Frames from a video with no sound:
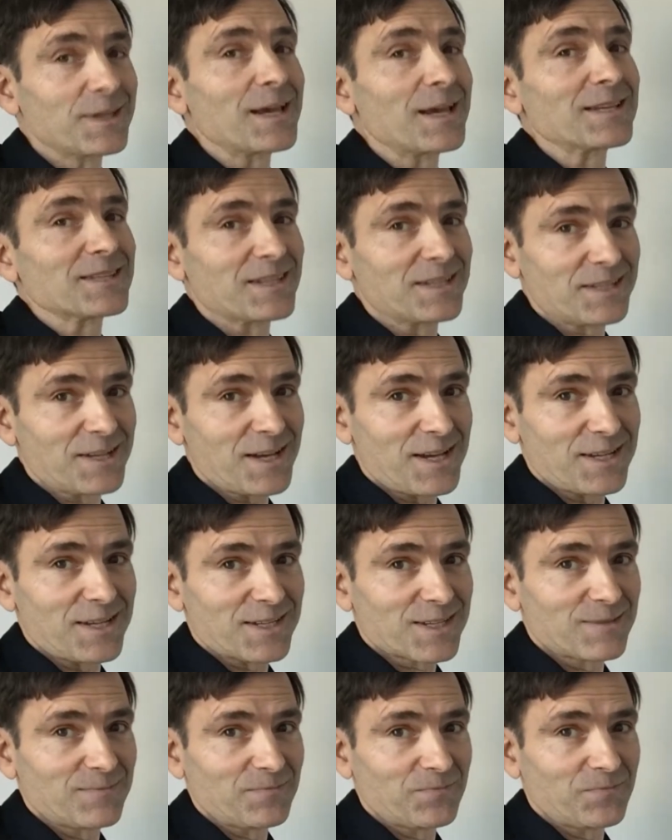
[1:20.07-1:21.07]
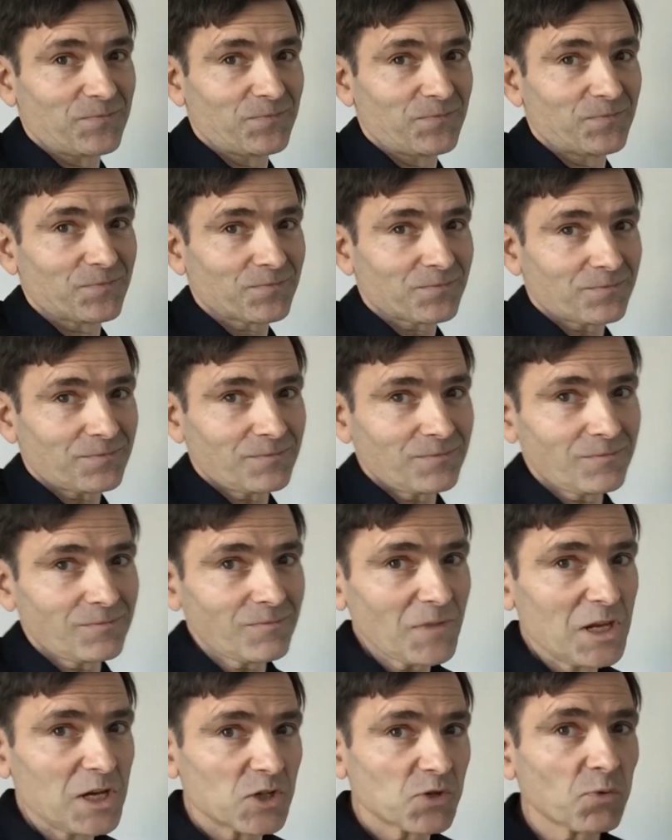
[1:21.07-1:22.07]
Yes, it does.
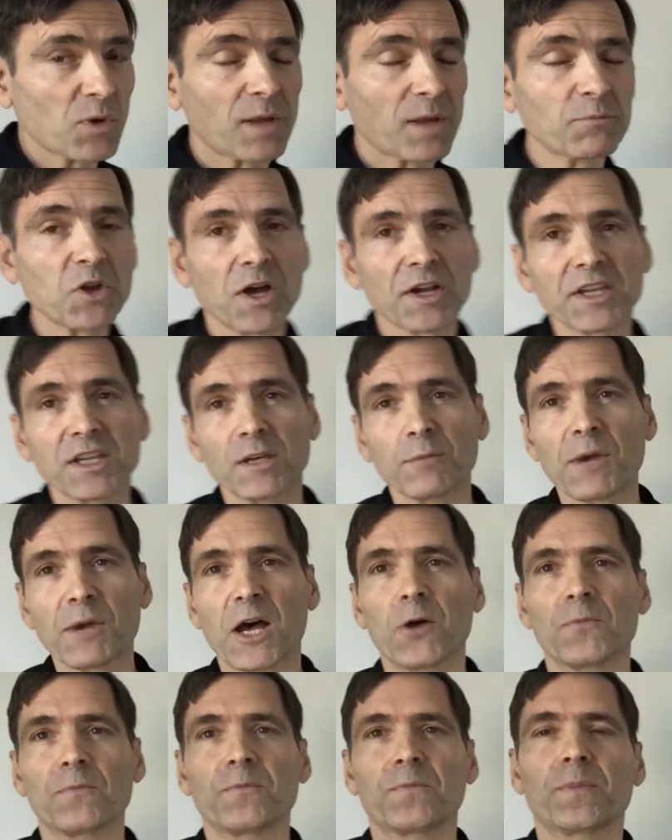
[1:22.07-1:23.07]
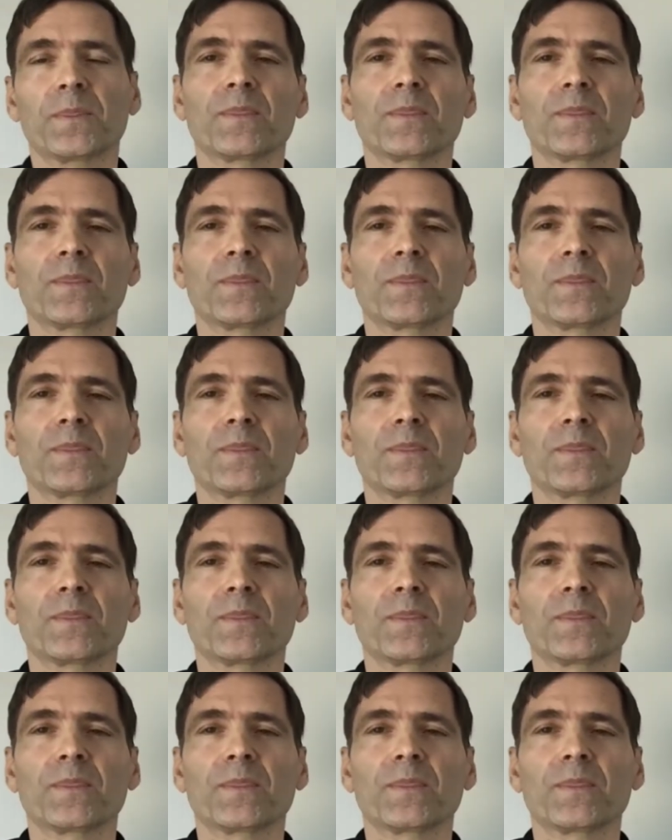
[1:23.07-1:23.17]
Here's what I'm talking about.